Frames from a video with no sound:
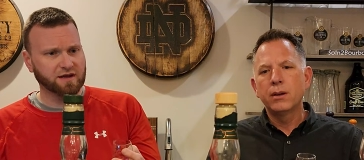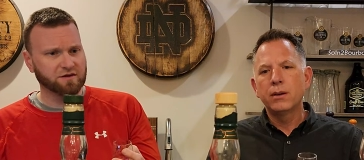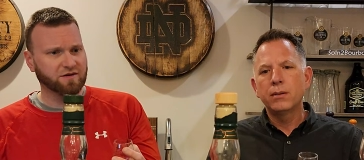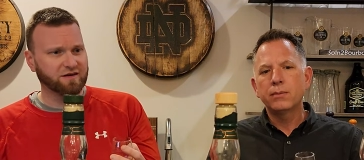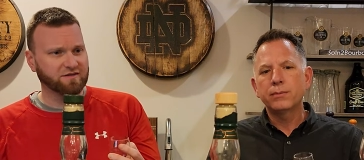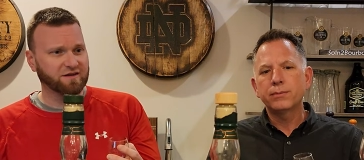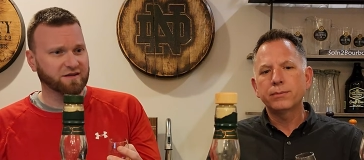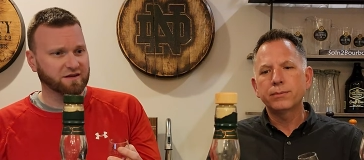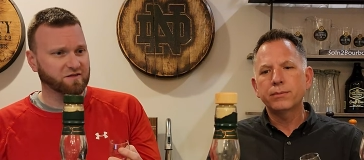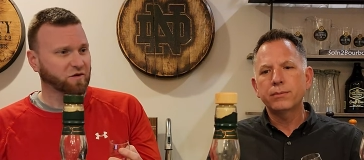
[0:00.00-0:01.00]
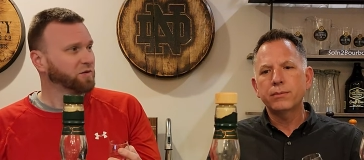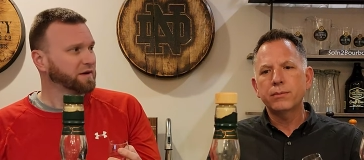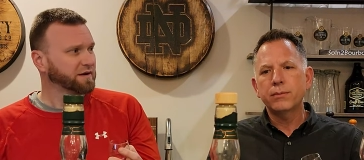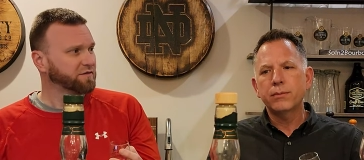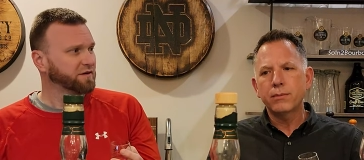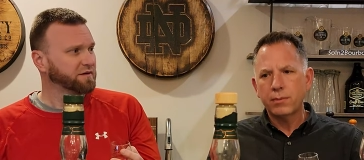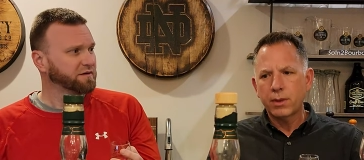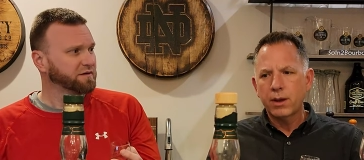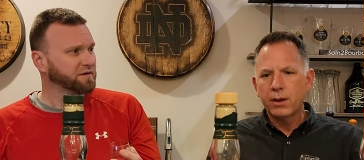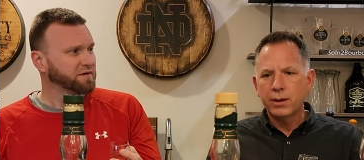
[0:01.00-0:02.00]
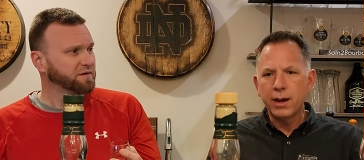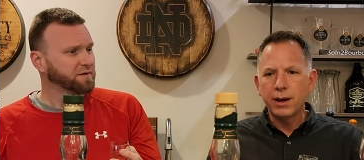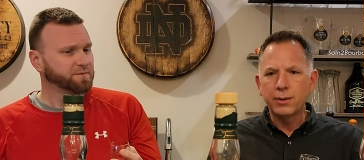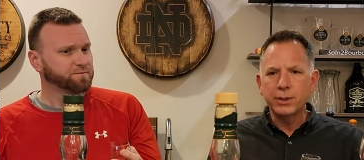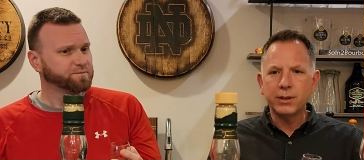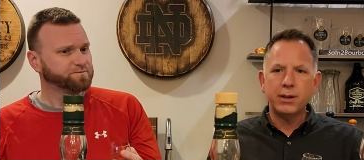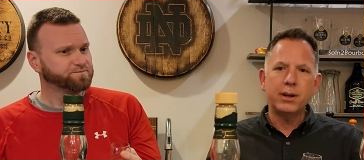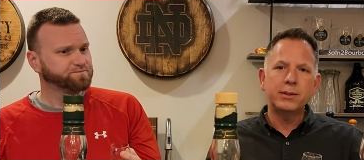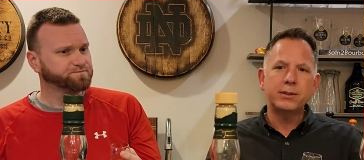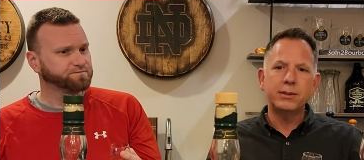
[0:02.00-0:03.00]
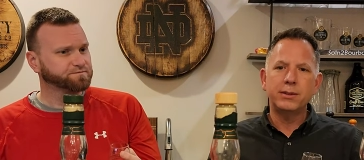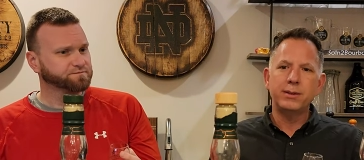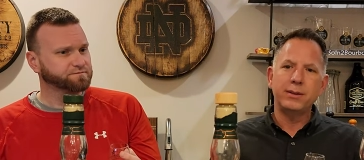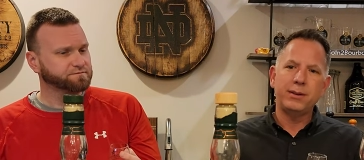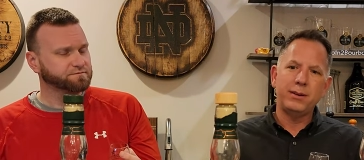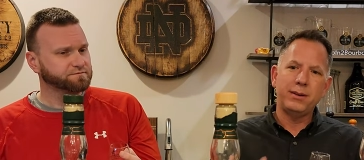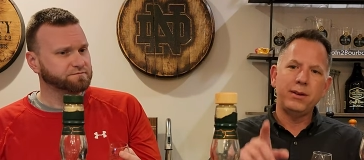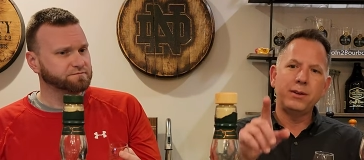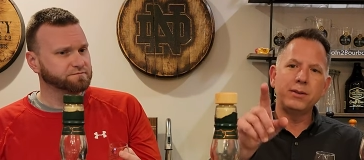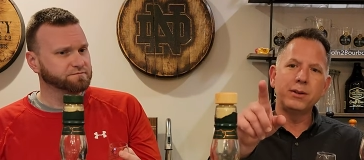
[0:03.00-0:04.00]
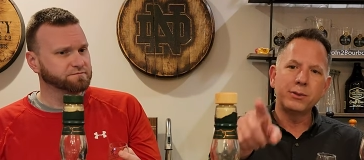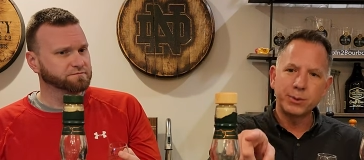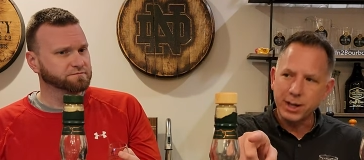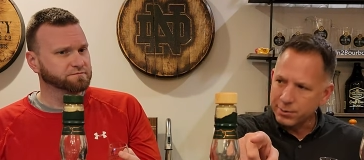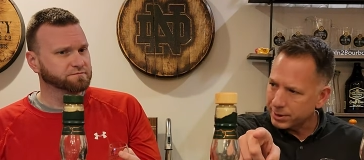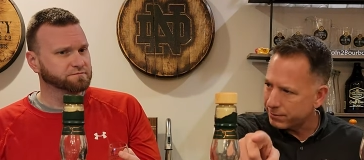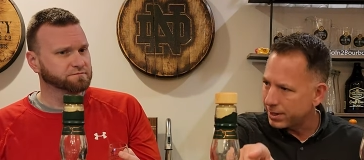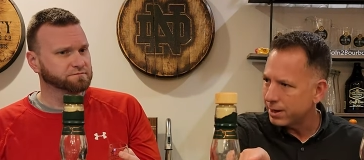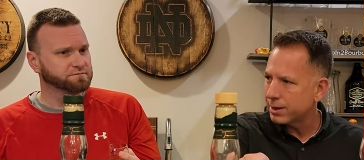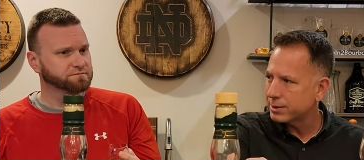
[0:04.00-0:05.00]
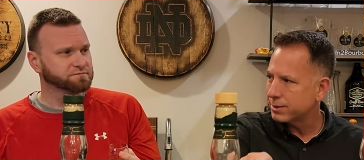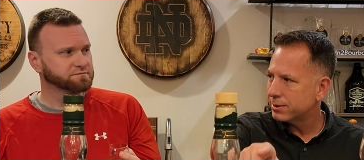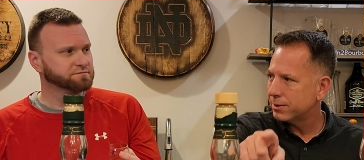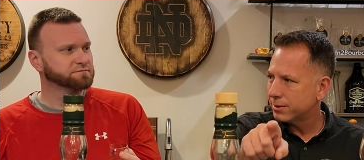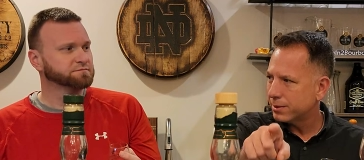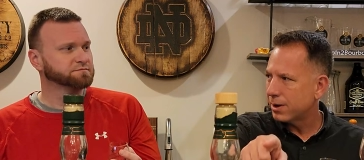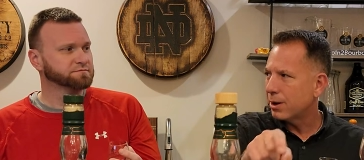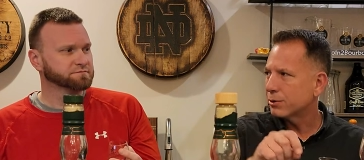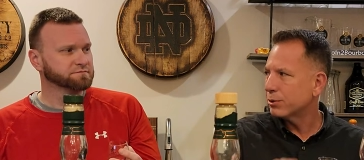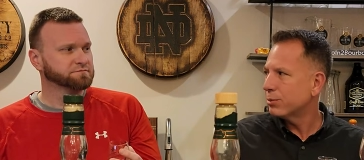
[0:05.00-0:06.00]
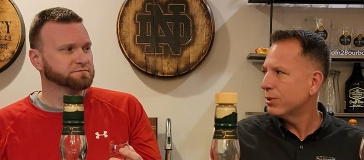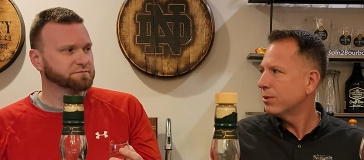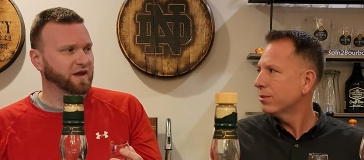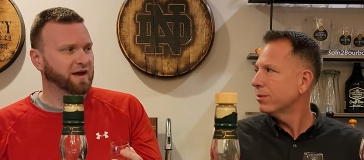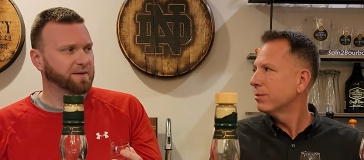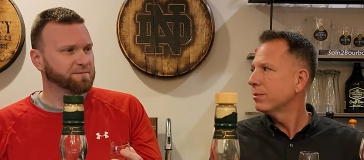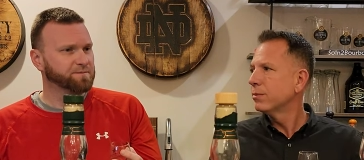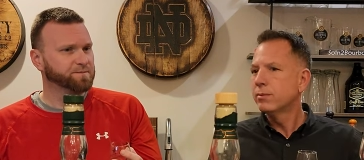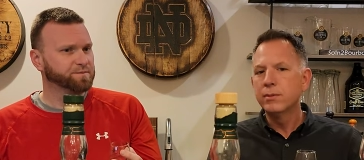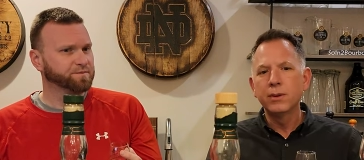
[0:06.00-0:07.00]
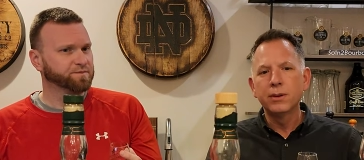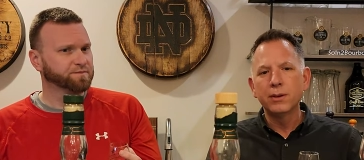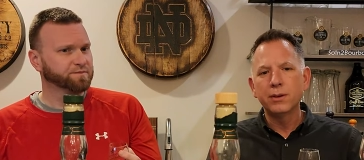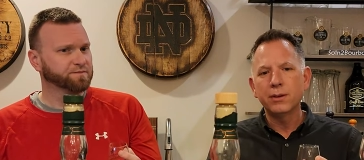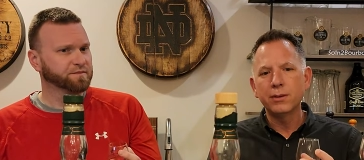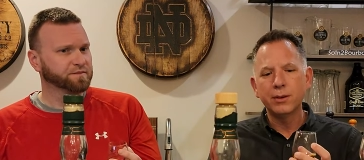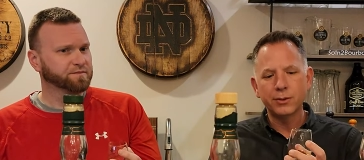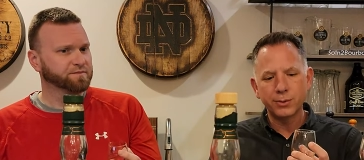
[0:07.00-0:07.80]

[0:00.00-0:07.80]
Speaker 1: interesting that it's totally different.
Speaker 2: Yeah, I would have guessed on this one. I would have guessed 100 proof. Yeah. This